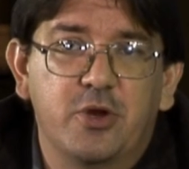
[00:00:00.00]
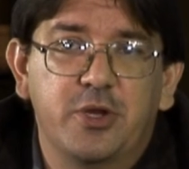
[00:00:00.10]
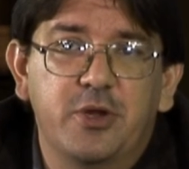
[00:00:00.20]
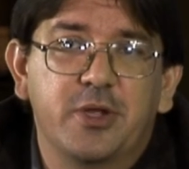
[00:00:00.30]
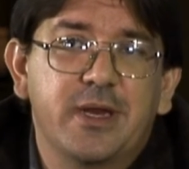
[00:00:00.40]

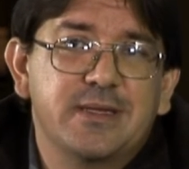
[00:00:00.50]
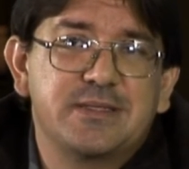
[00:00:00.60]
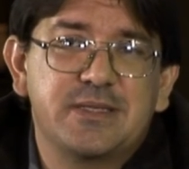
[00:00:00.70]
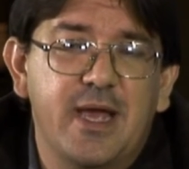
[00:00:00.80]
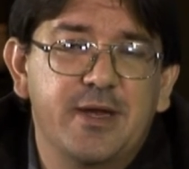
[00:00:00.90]
you're going to
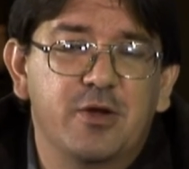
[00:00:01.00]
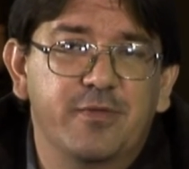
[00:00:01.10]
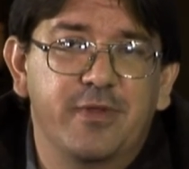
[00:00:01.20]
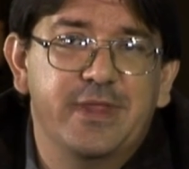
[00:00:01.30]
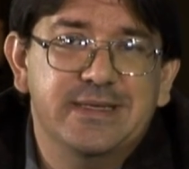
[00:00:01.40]
sign
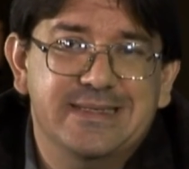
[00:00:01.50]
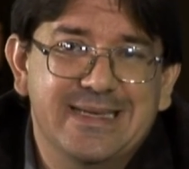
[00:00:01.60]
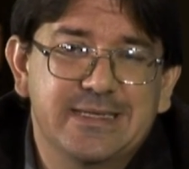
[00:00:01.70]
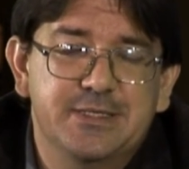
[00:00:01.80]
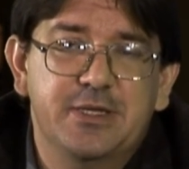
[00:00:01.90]
over the
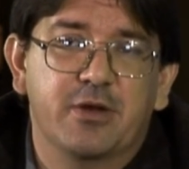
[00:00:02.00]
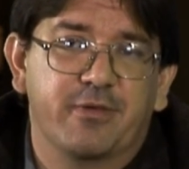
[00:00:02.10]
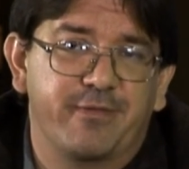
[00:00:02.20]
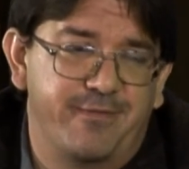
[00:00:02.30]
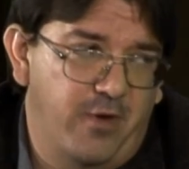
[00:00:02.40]
deed to
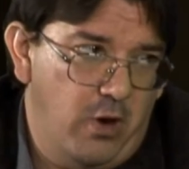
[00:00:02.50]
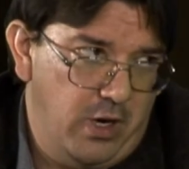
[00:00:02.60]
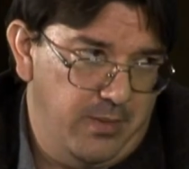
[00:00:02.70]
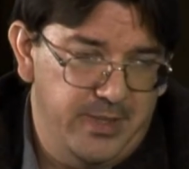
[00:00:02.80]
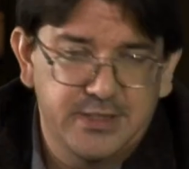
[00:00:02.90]
your
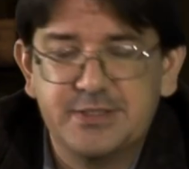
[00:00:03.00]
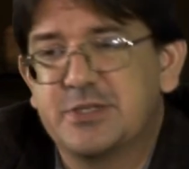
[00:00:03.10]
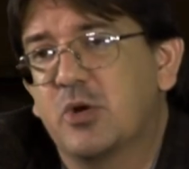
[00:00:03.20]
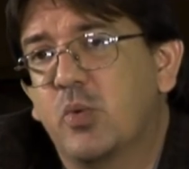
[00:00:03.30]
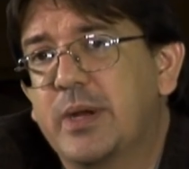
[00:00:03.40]
farm, and
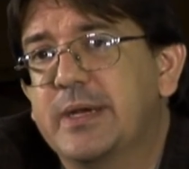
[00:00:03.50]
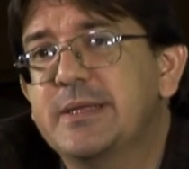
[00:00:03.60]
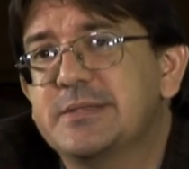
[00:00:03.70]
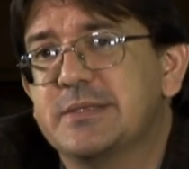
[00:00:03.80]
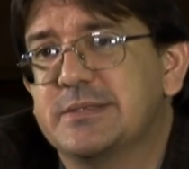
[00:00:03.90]
so what
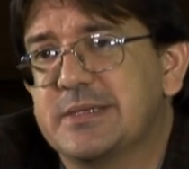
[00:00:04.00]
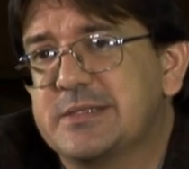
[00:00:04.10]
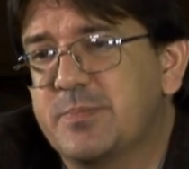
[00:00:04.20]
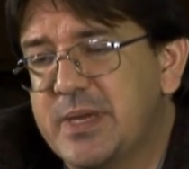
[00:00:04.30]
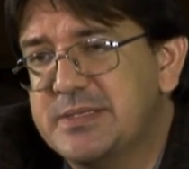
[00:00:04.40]
it is
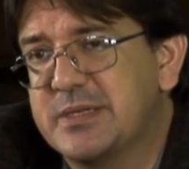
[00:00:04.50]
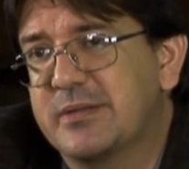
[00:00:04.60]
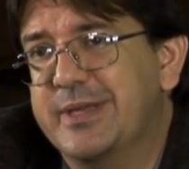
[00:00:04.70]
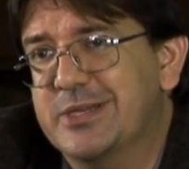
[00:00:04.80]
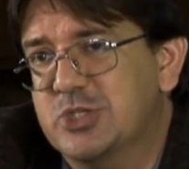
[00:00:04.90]
it's
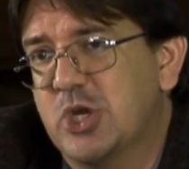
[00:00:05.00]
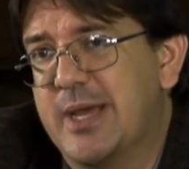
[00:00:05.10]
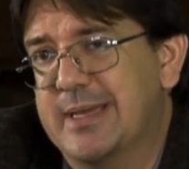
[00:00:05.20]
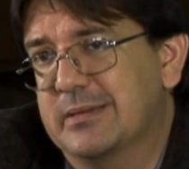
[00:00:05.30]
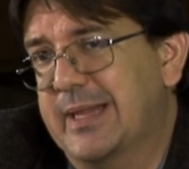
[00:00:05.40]
basically a
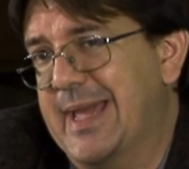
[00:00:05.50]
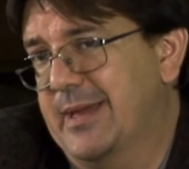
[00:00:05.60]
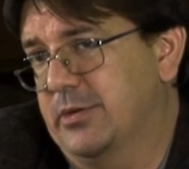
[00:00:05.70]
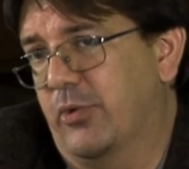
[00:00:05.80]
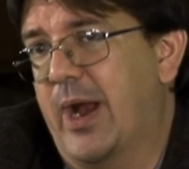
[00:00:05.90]
giant
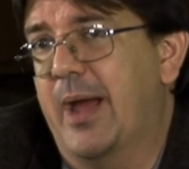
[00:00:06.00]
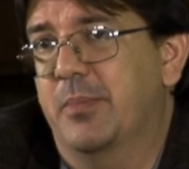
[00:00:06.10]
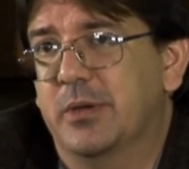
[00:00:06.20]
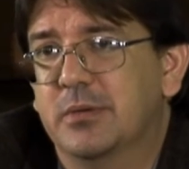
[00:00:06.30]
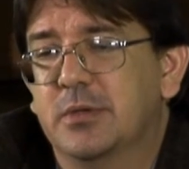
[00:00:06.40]
land
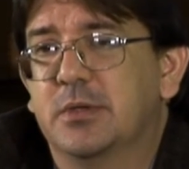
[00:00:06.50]
grab.